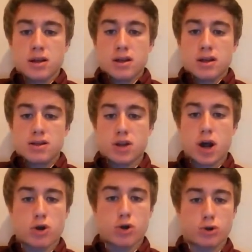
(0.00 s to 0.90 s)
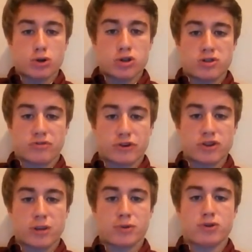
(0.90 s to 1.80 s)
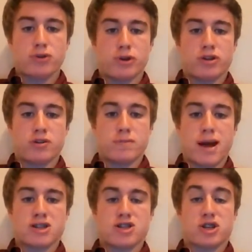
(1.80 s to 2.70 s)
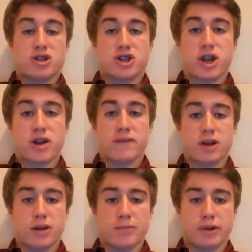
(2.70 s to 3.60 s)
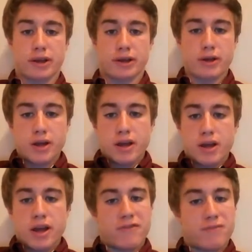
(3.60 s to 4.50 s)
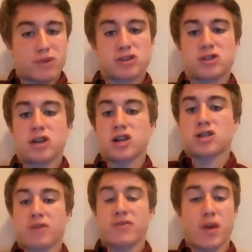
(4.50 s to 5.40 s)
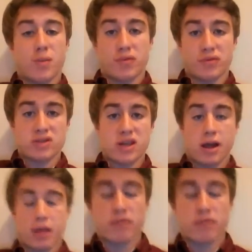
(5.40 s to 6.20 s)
stockholders the first opportunity to match their share of the company if more stocks are available for sale.